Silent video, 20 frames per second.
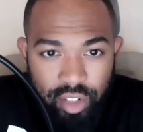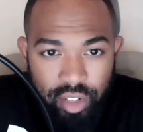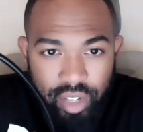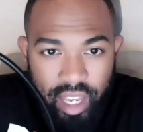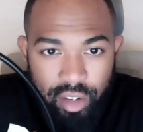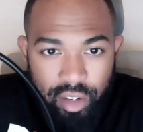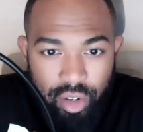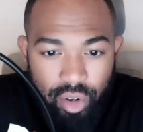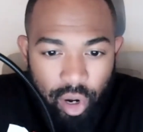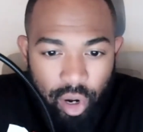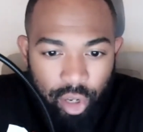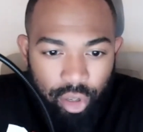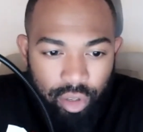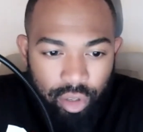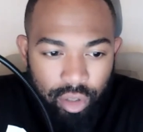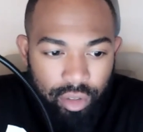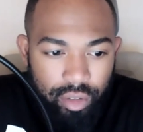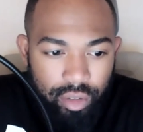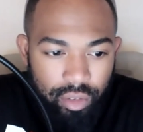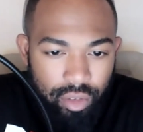how you ought
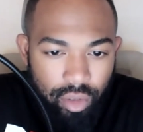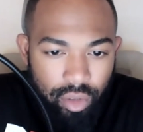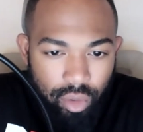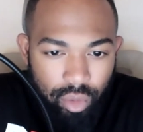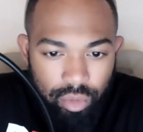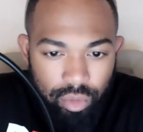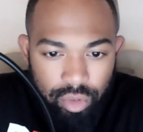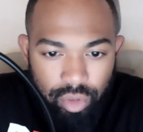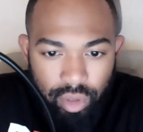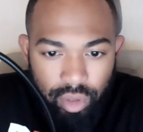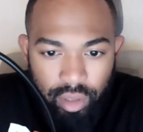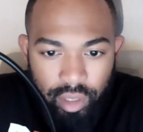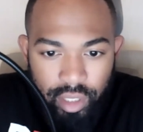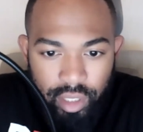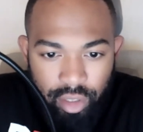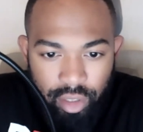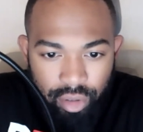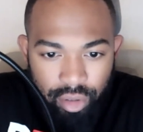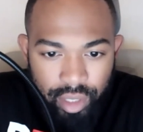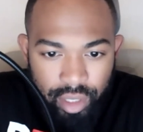to, sort of look at
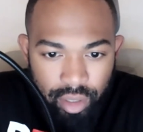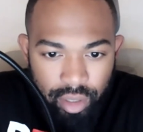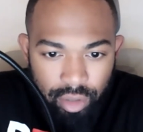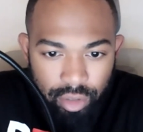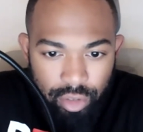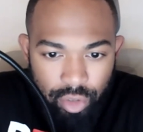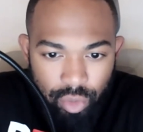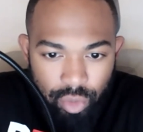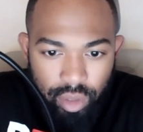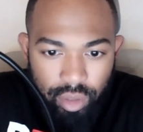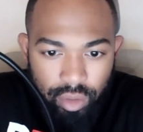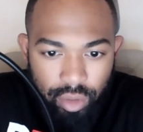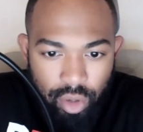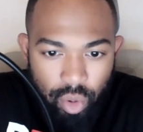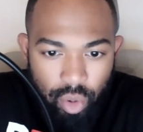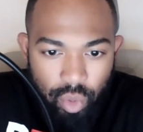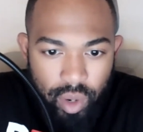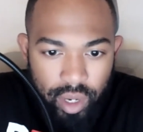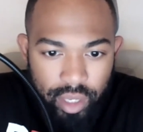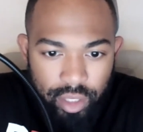your deals. You want to
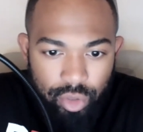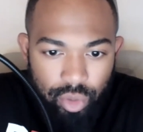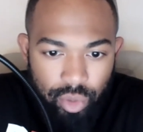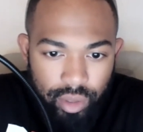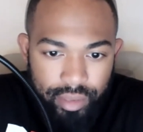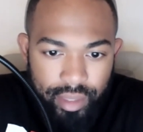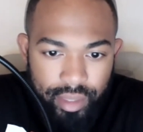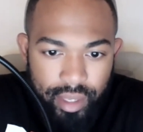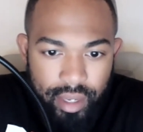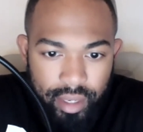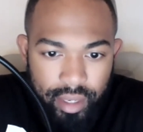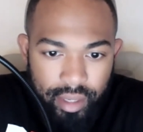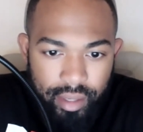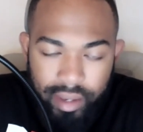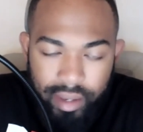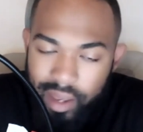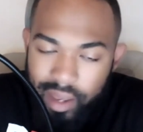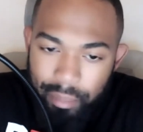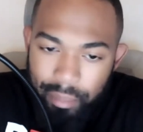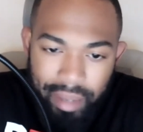go into it thinking,
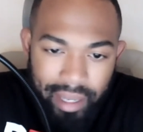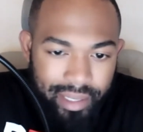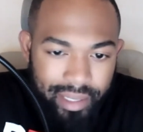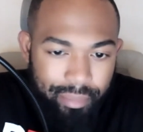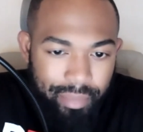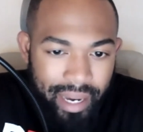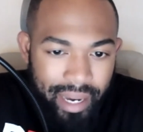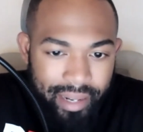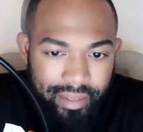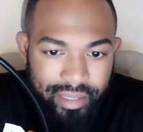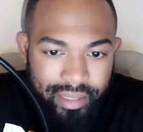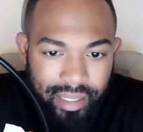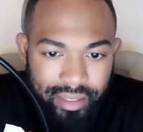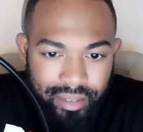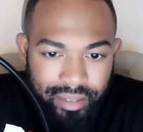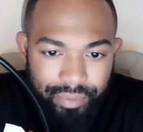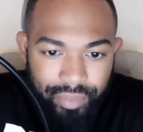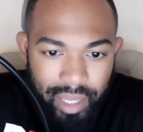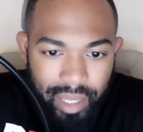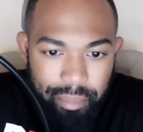yeah, I'm about to buy this house
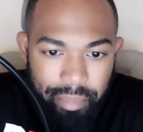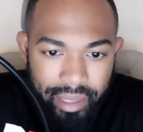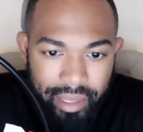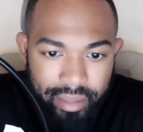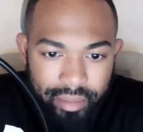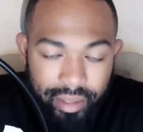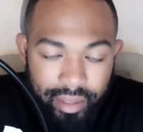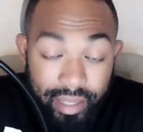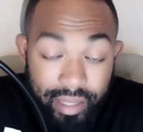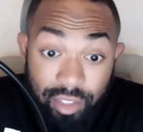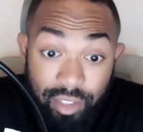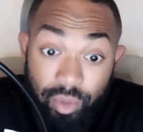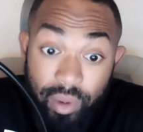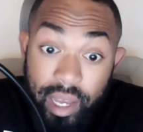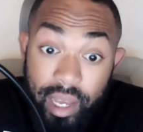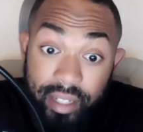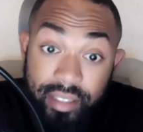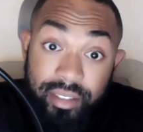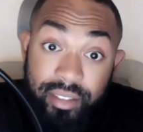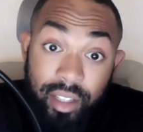and flip it. And that's
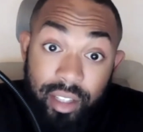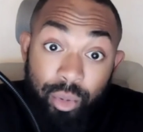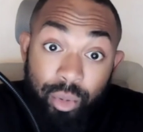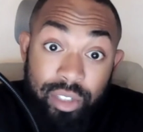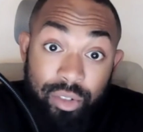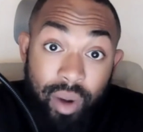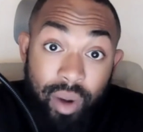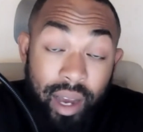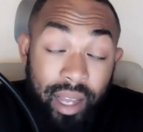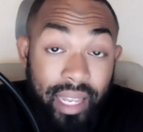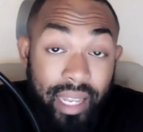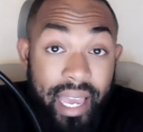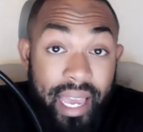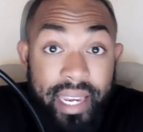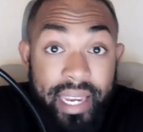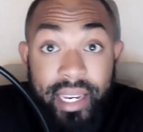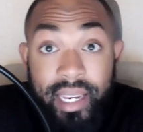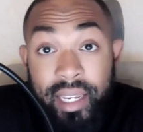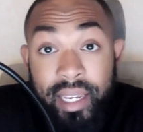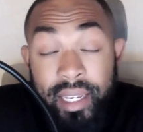another reason why I
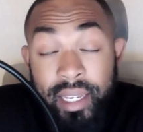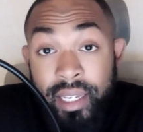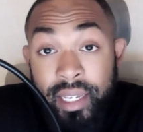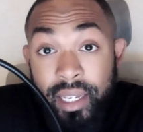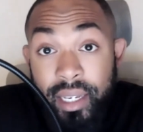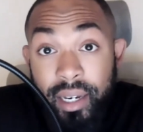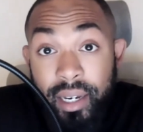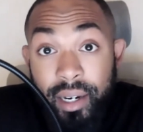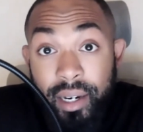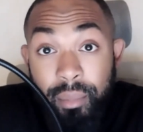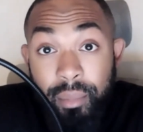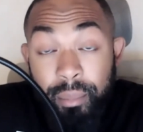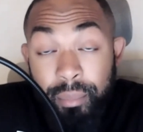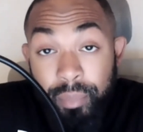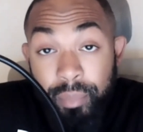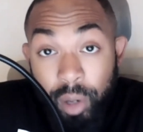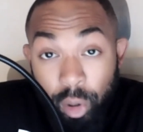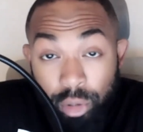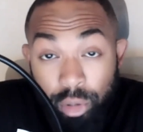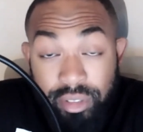like
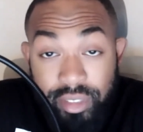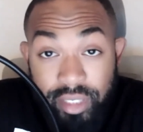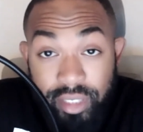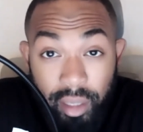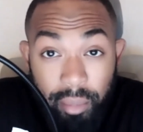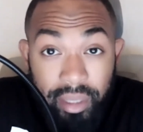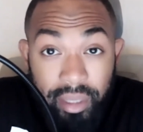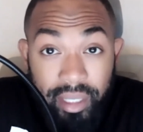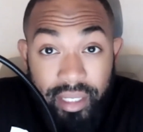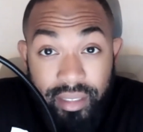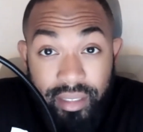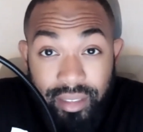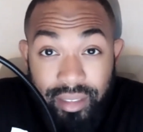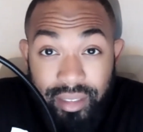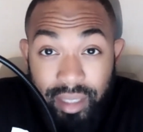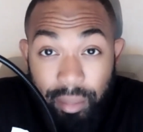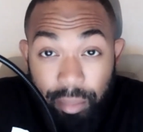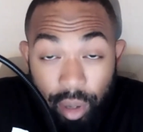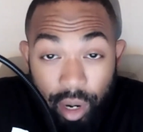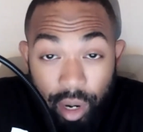wholesaling, because it's
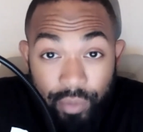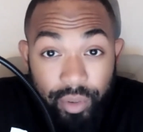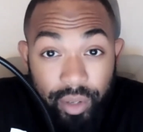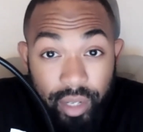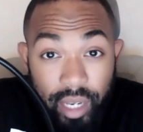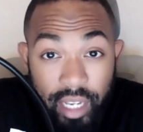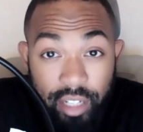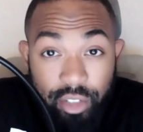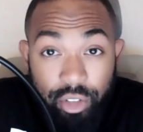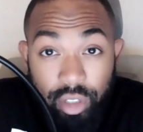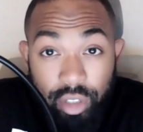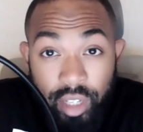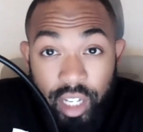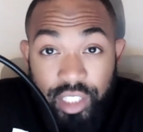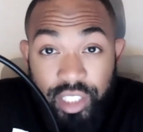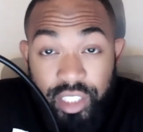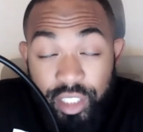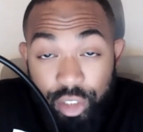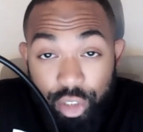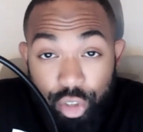the perfect
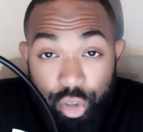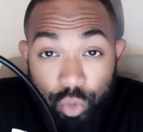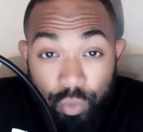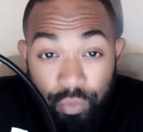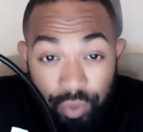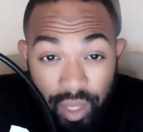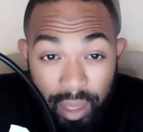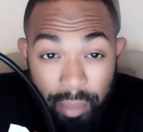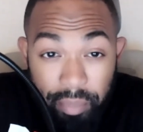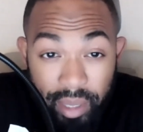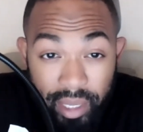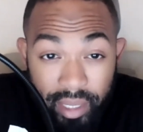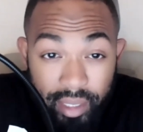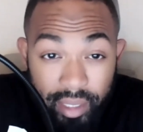introduction to flipping.